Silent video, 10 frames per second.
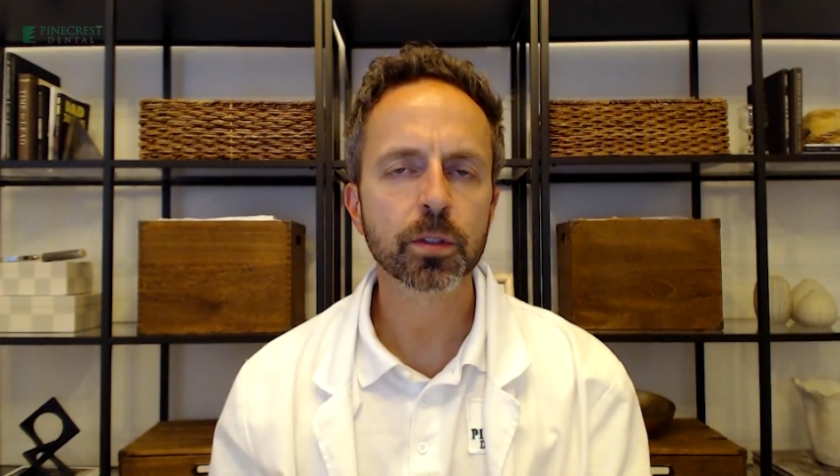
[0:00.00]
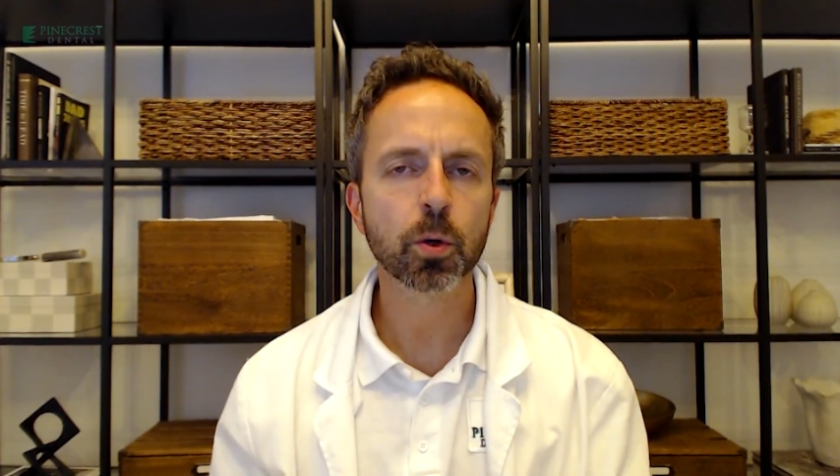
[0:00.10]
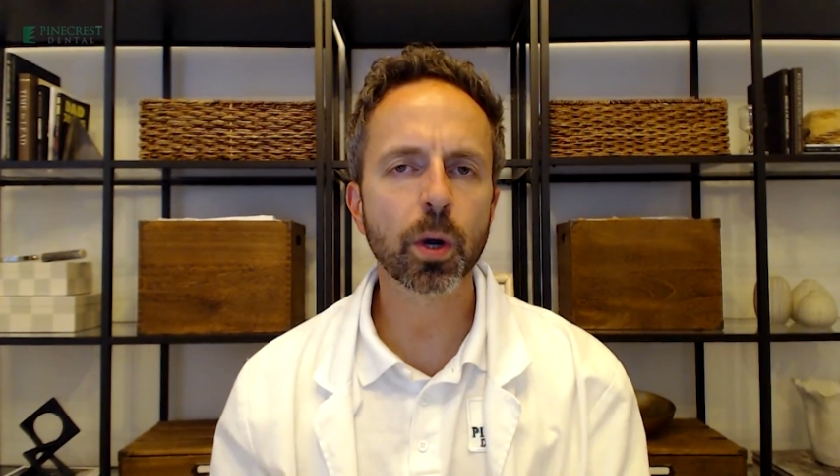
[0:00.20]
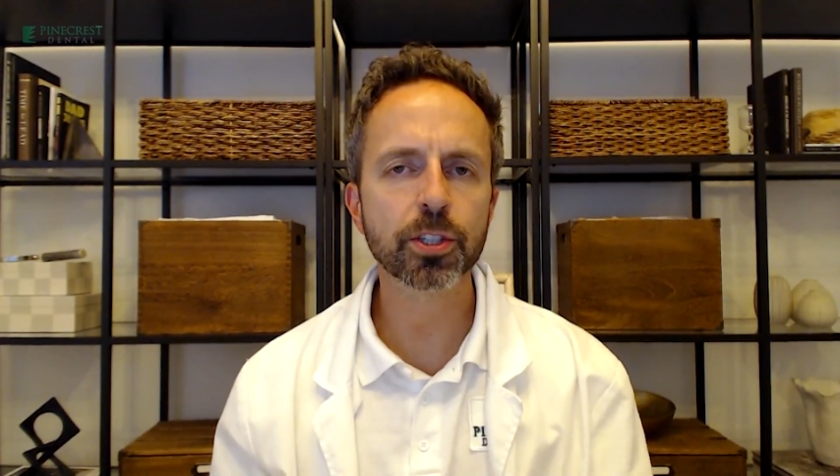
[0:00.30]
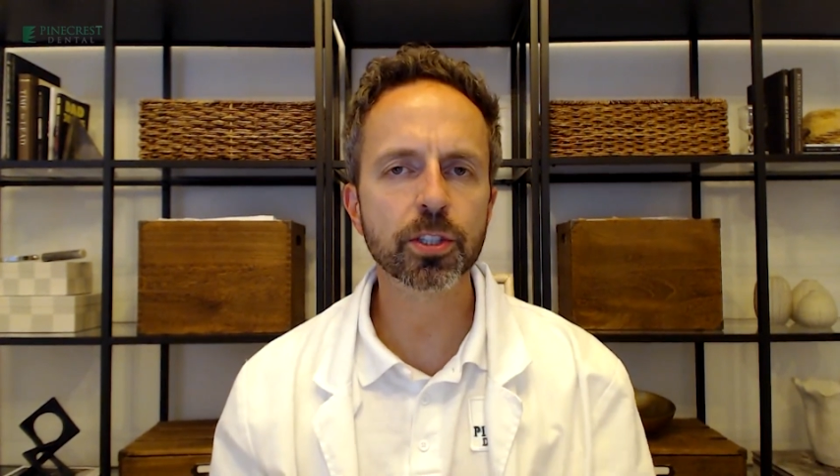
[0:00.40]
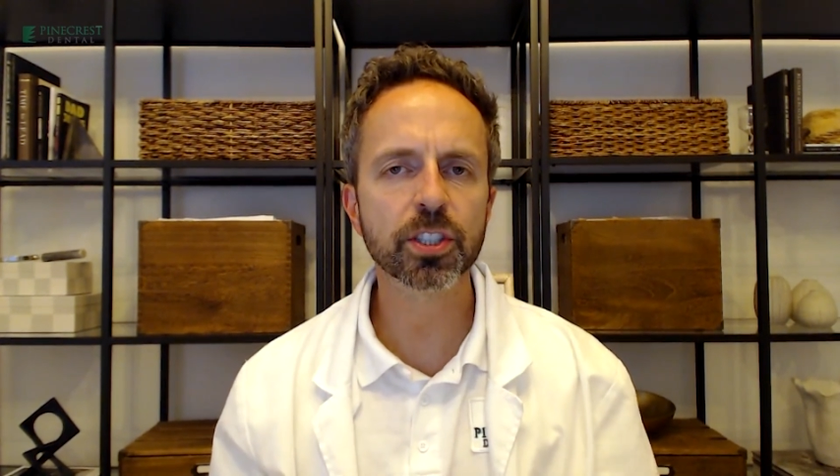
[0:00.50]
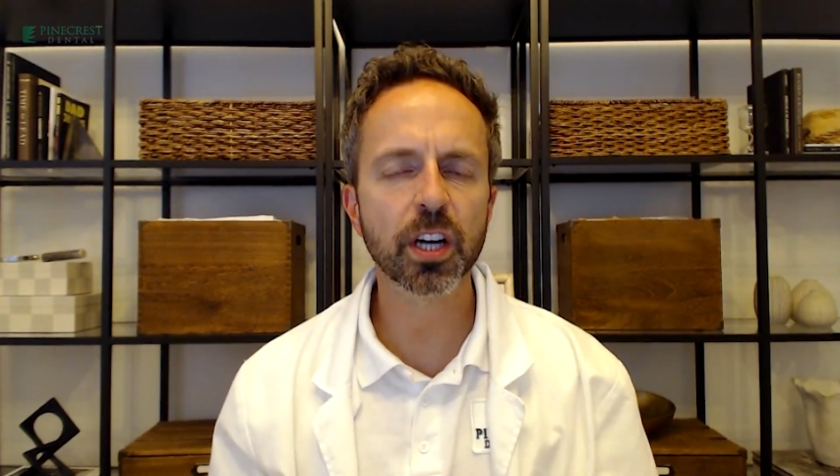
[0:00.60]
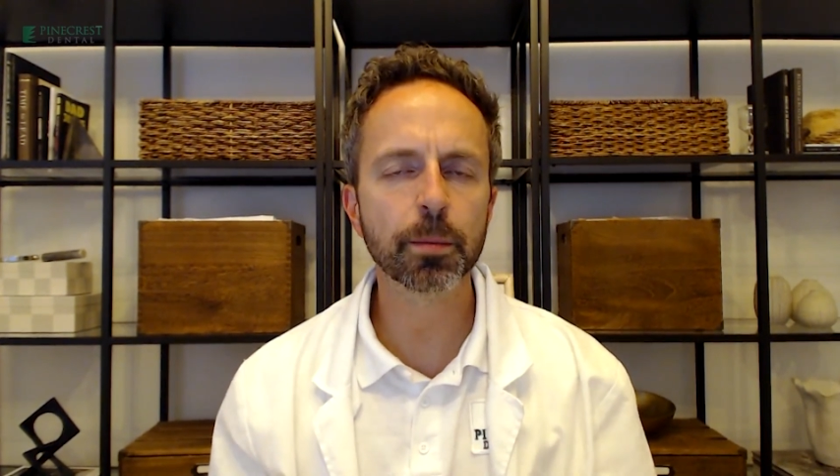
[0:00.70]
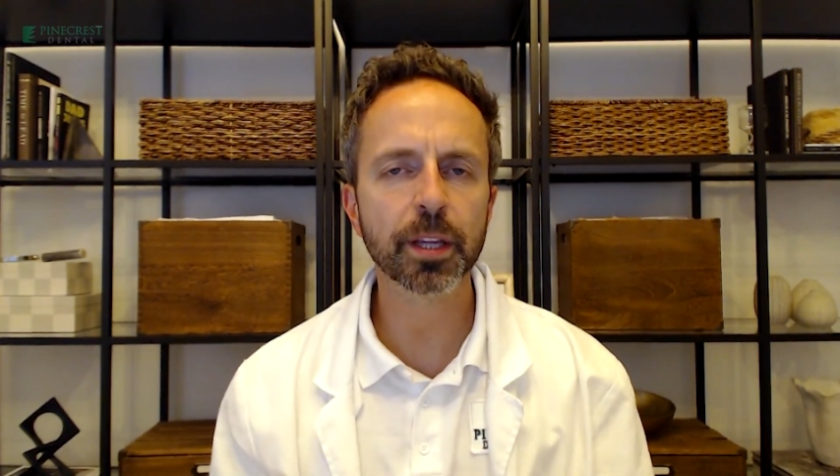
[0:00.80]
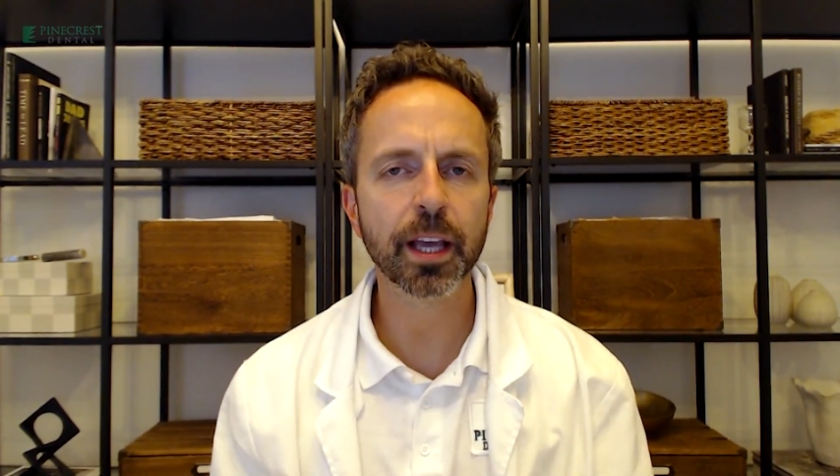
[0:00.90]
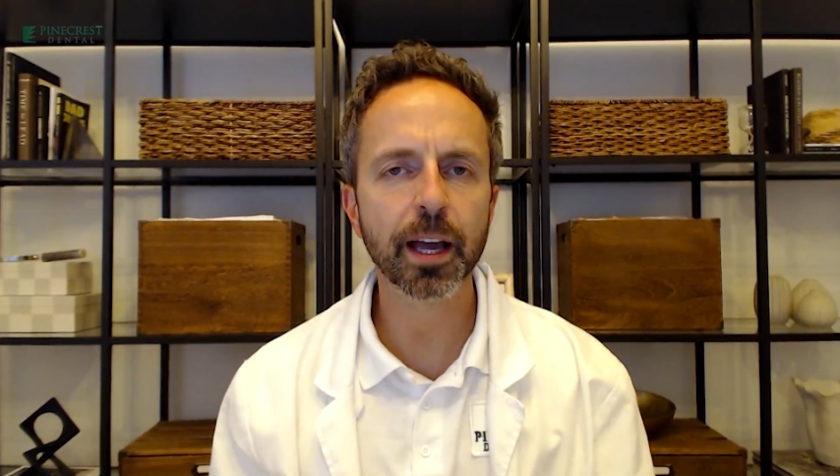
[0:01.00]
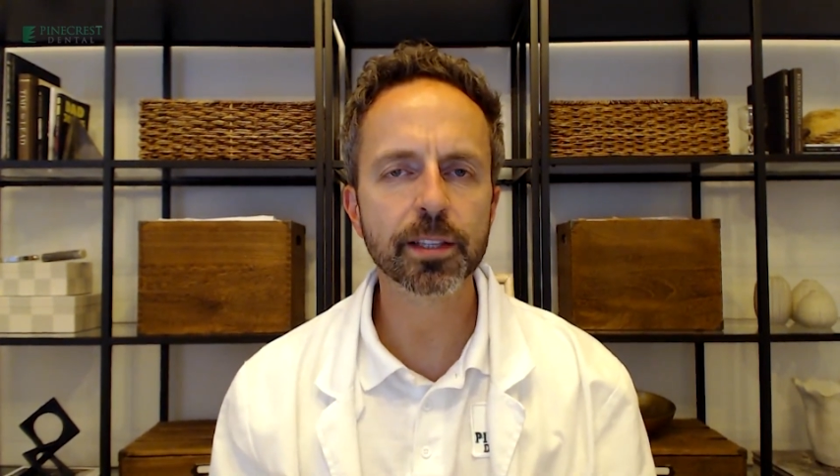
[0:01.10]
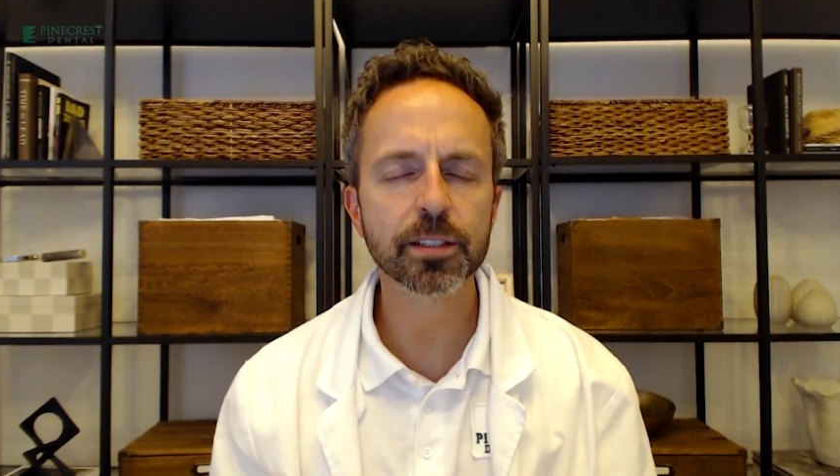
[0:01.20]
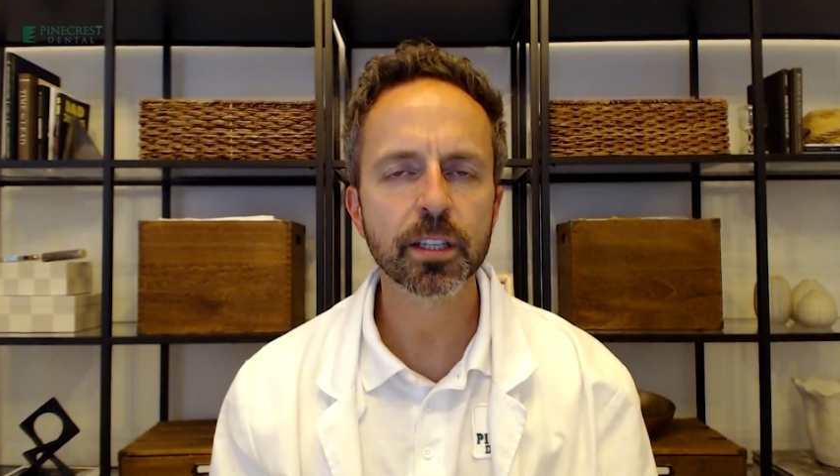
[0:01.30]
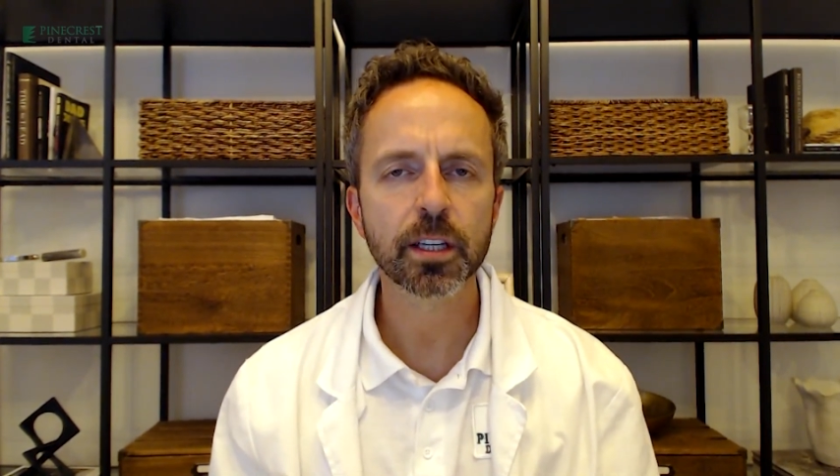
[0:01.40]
Questions commonly asked,